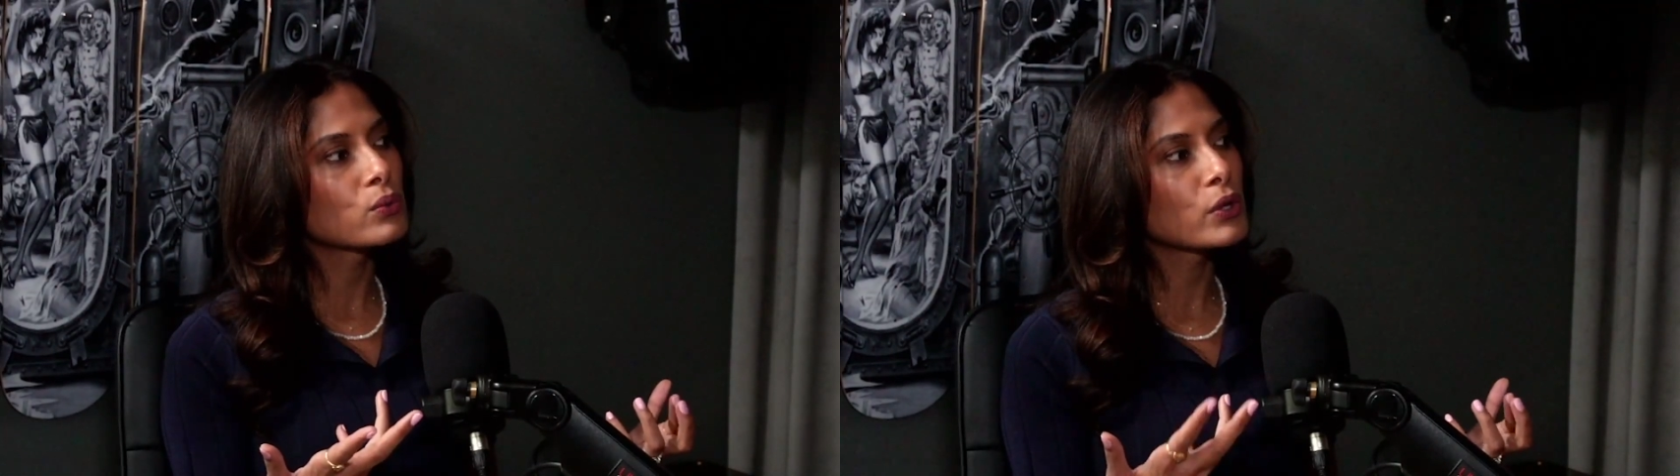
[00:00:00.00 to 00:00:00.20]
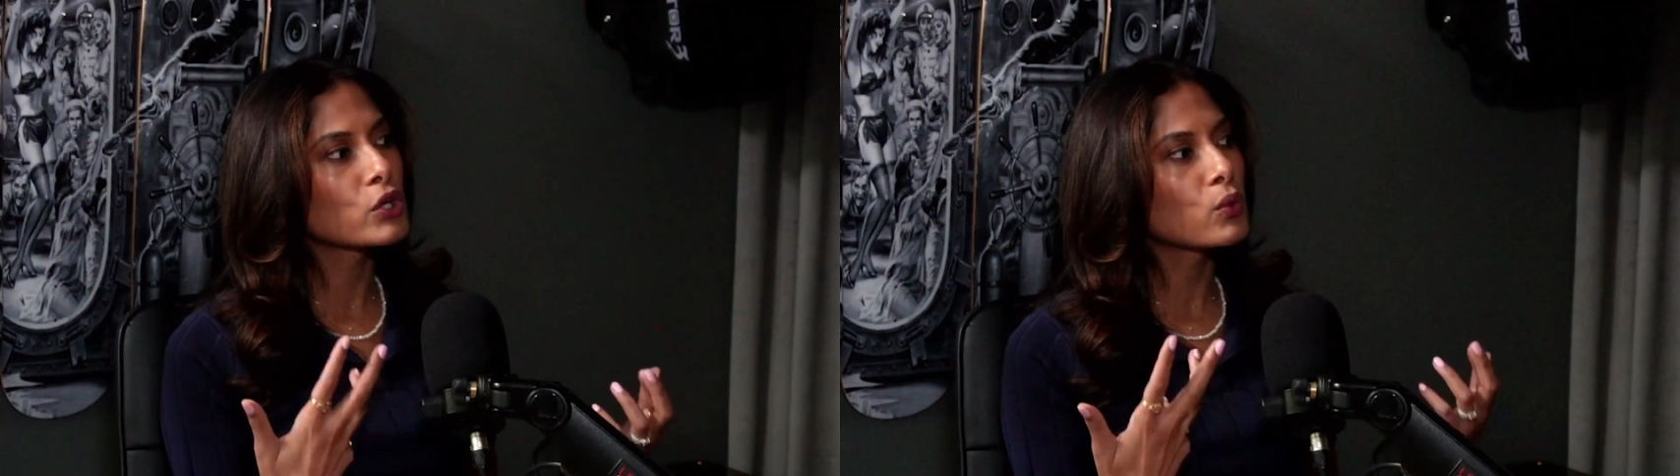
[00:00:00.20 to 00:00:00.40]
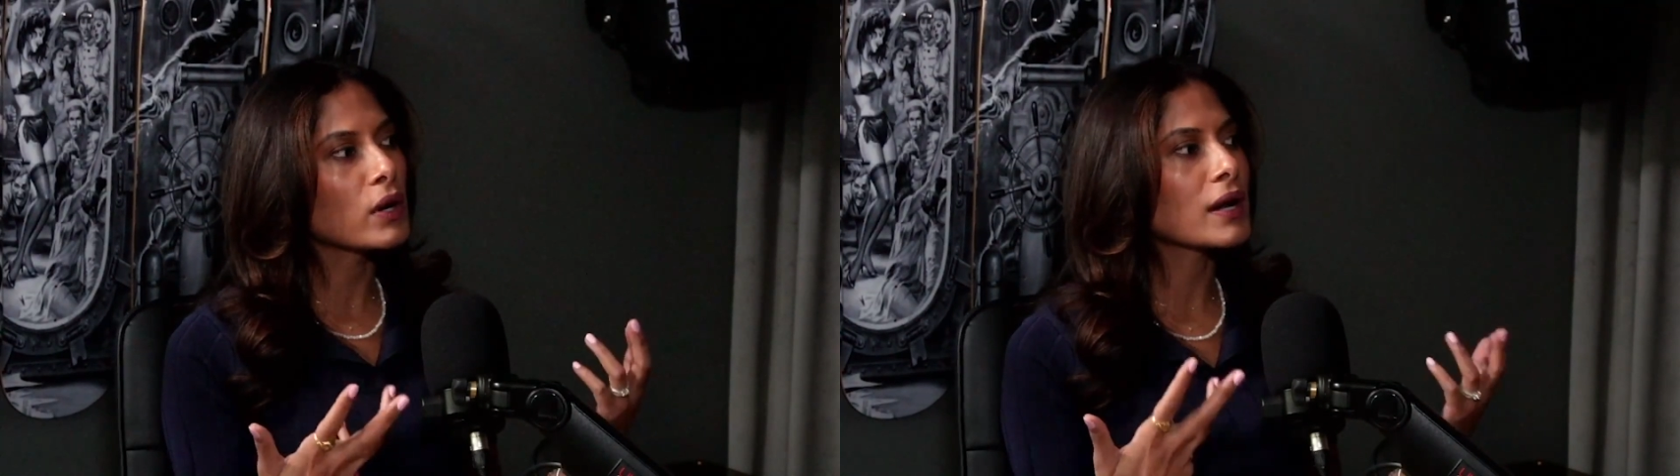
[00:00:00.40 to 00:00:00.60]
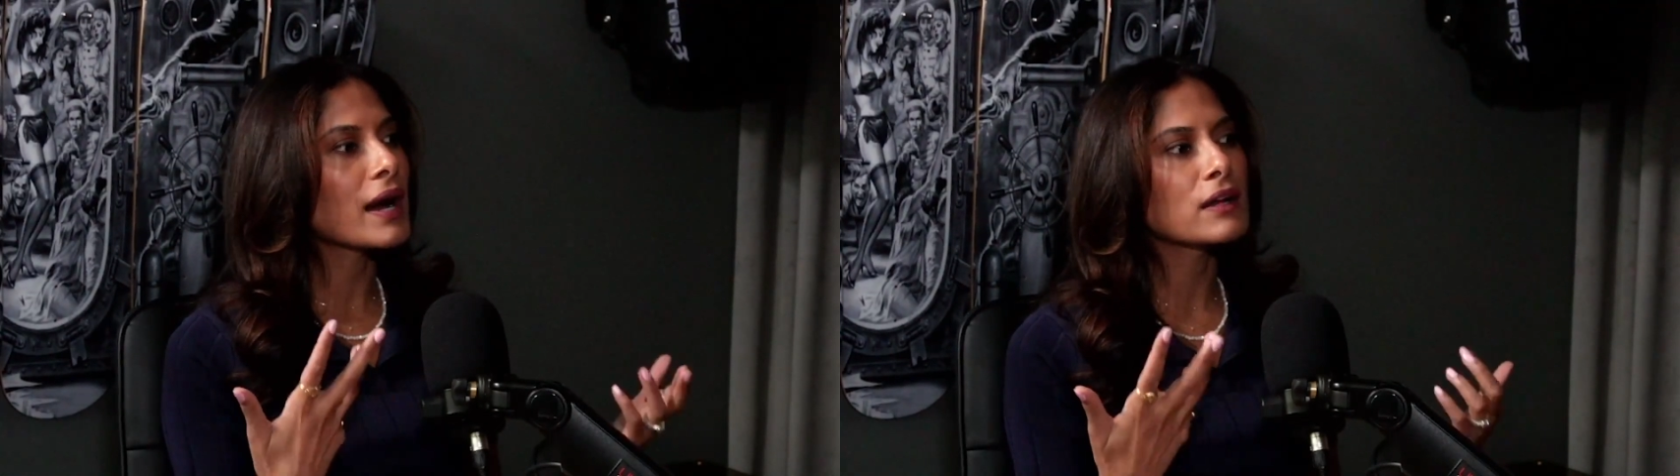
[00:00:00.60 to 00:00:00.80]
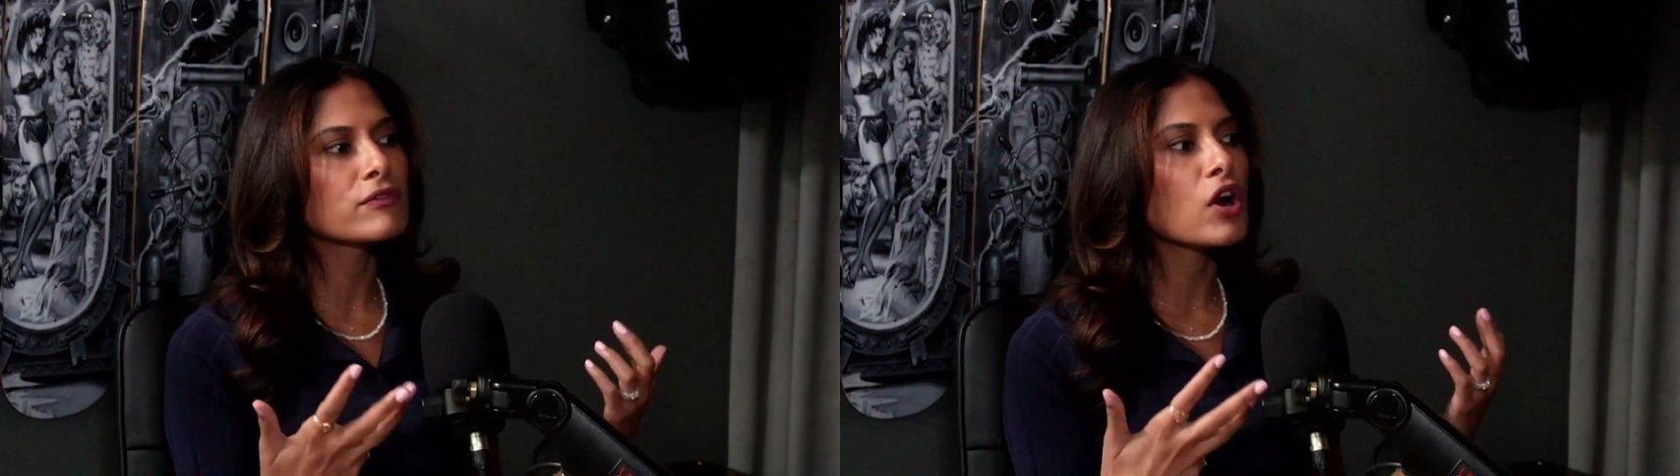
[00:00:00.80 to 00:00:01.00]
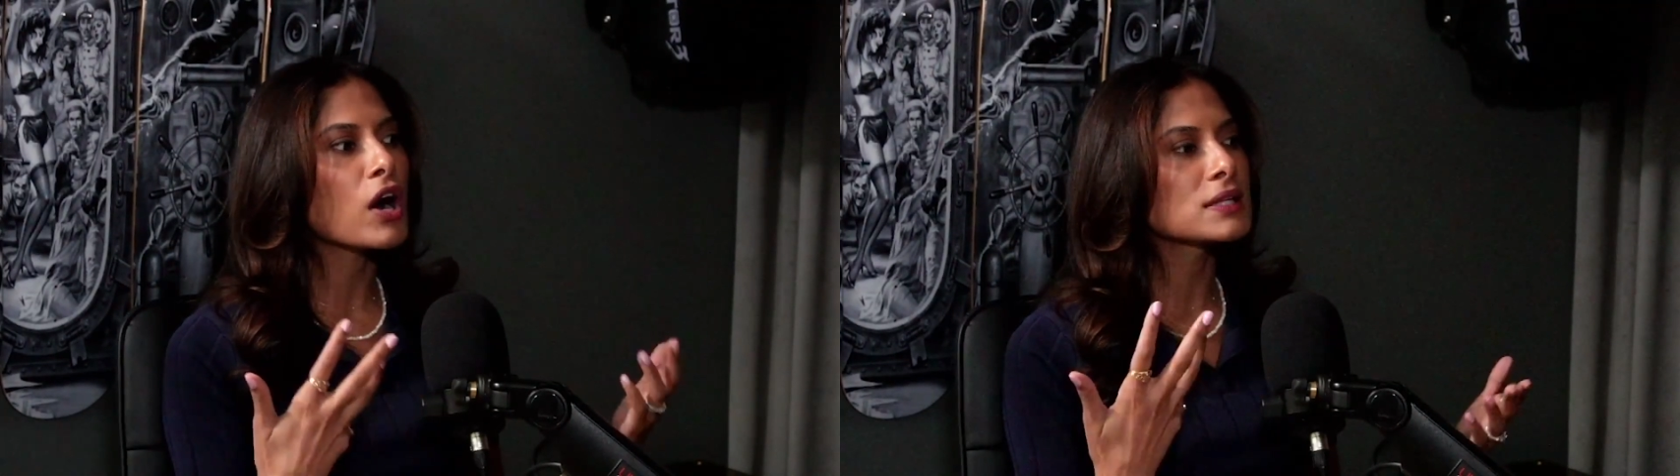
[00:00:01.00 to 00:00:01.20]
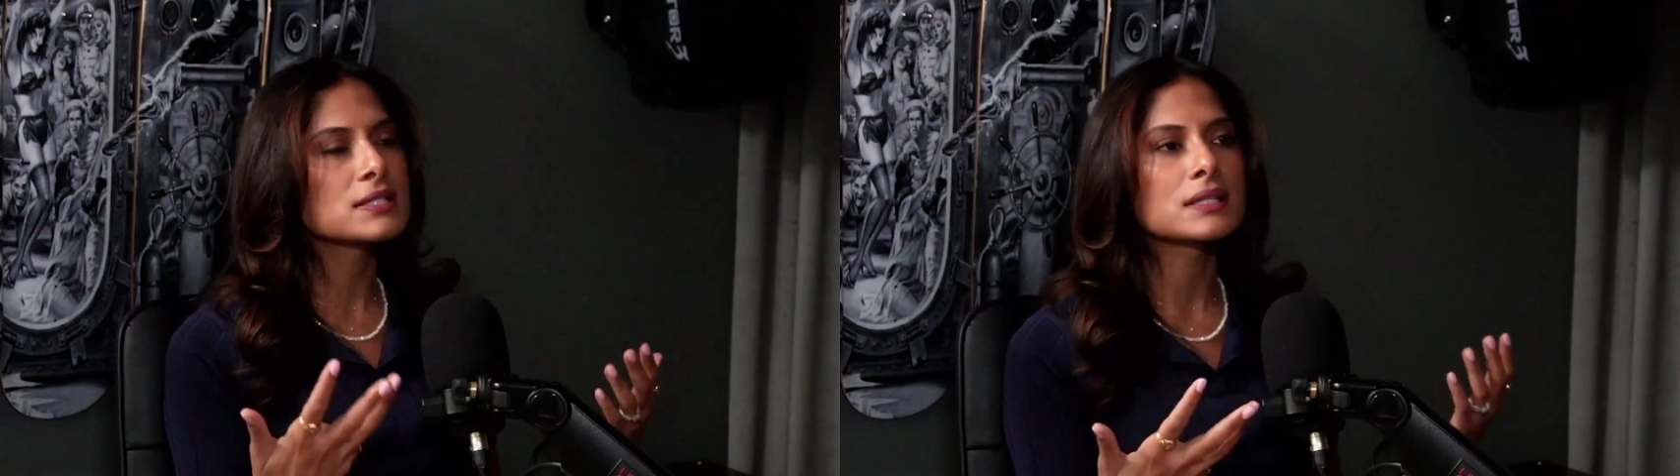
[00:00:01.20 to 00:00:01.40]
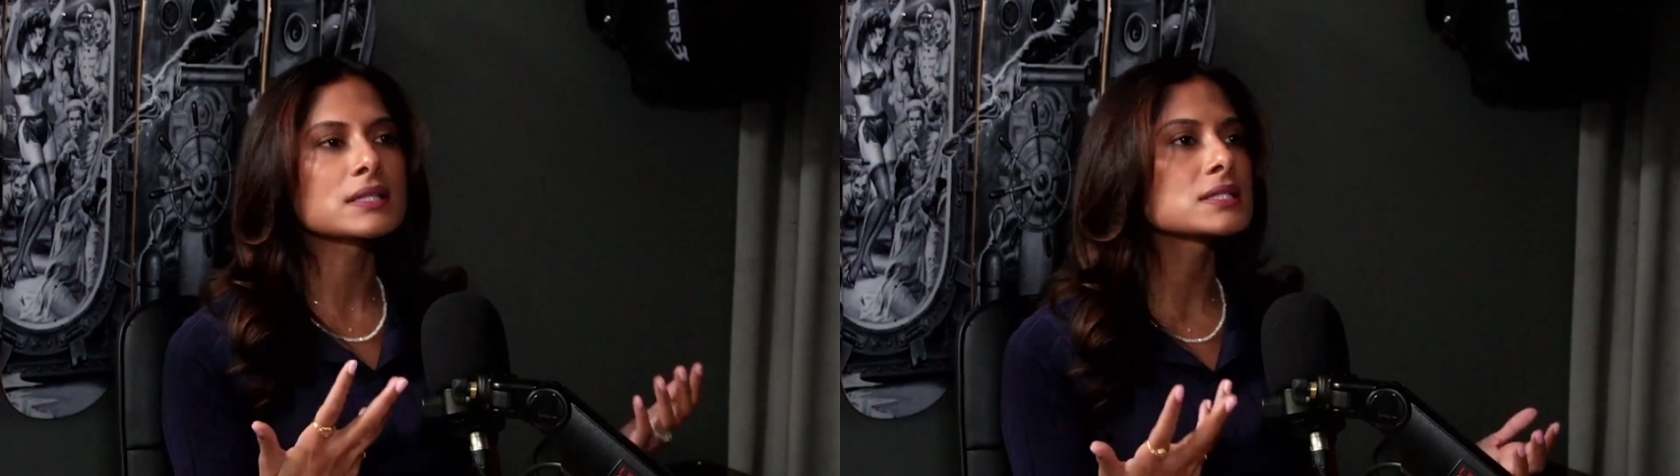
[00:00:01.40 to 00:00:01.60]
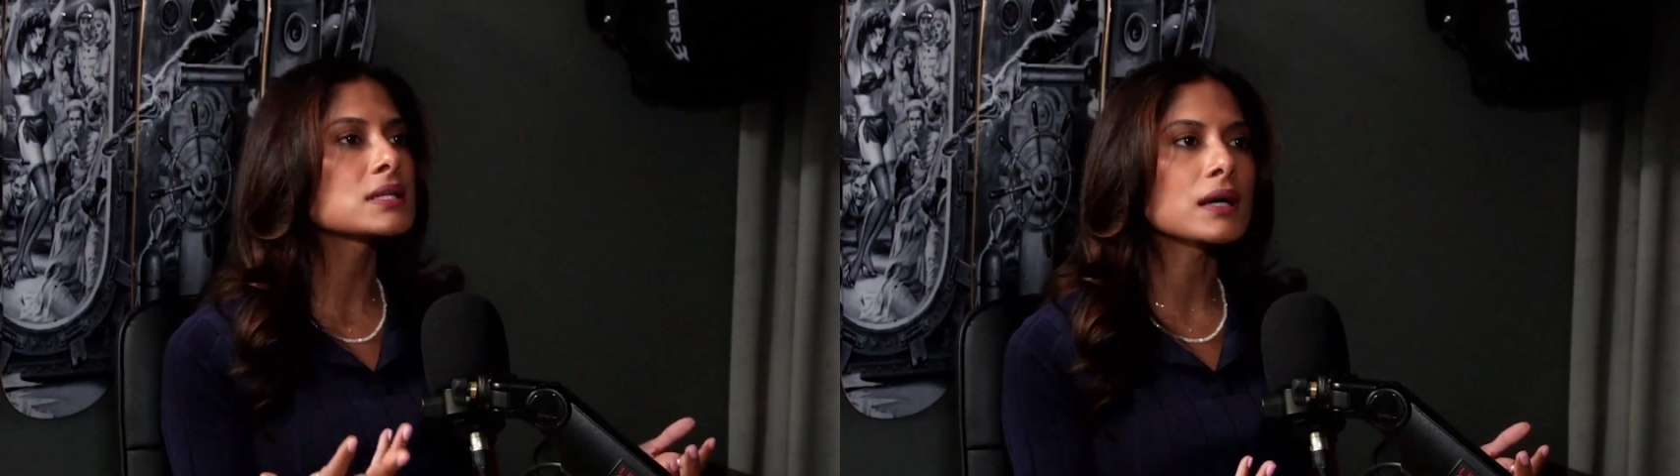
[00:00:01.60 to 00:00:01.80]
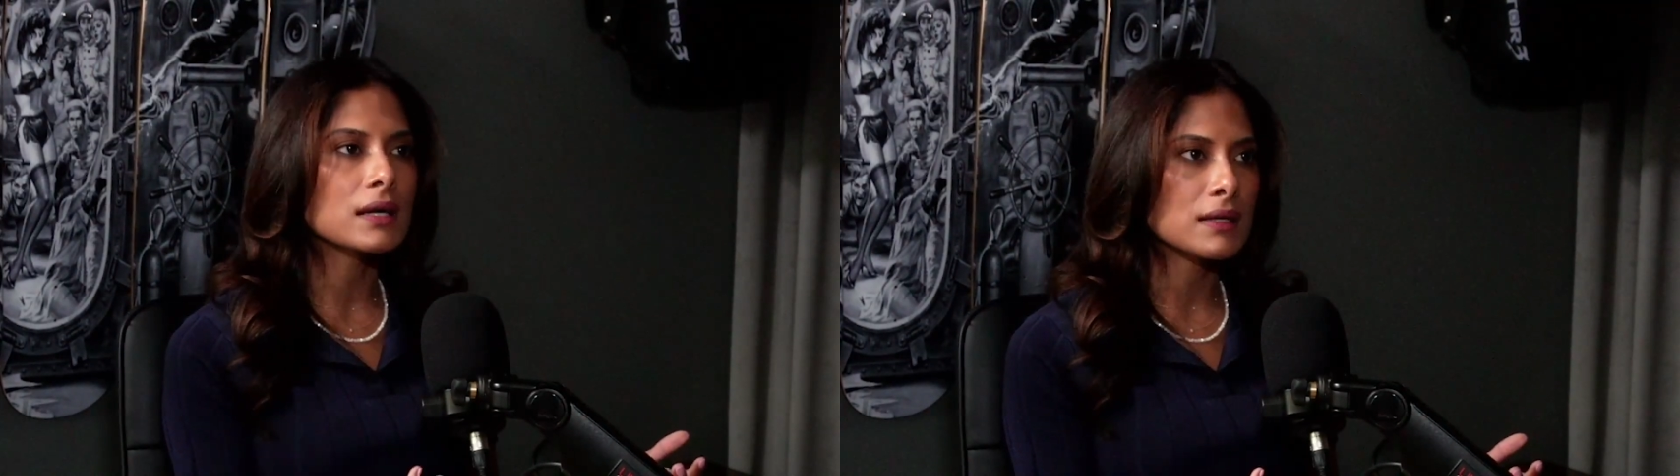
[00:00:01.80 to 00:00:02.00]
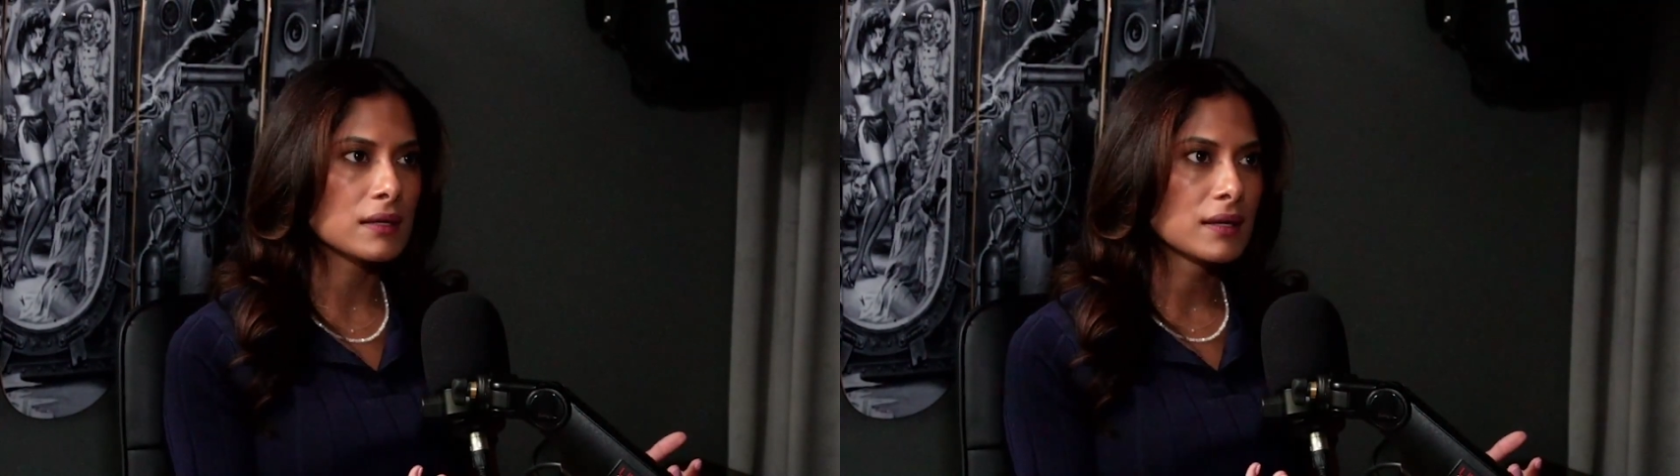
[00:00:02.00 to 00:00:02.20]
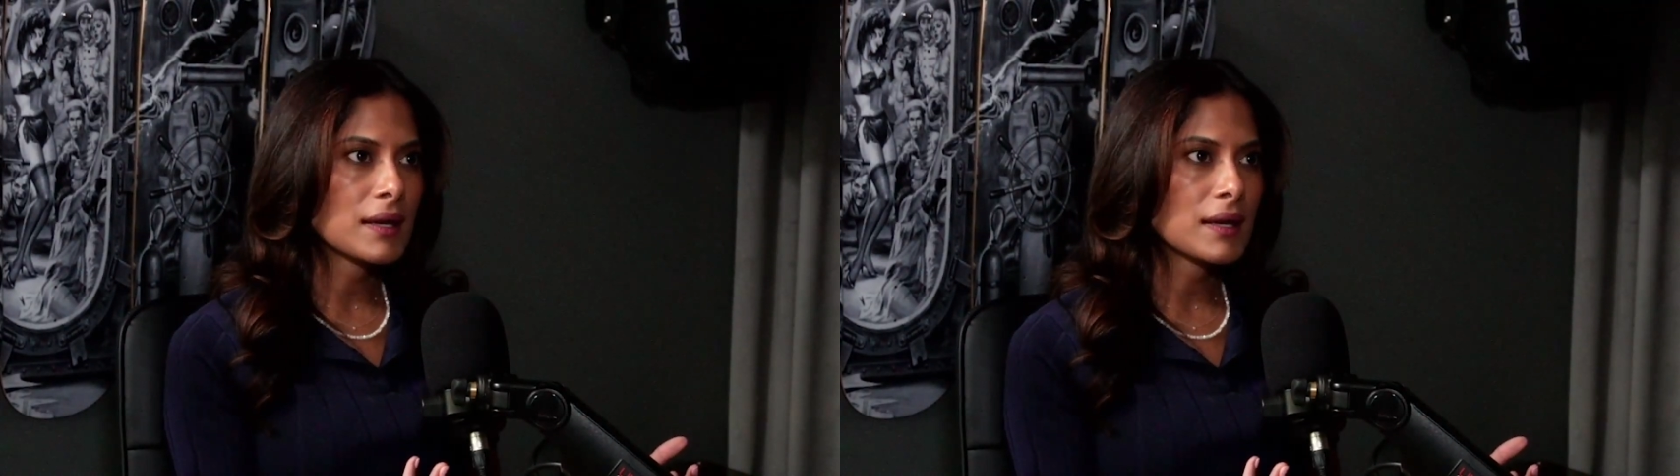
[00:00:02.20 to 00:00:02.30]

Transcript: what you are kind of constantly stuck in.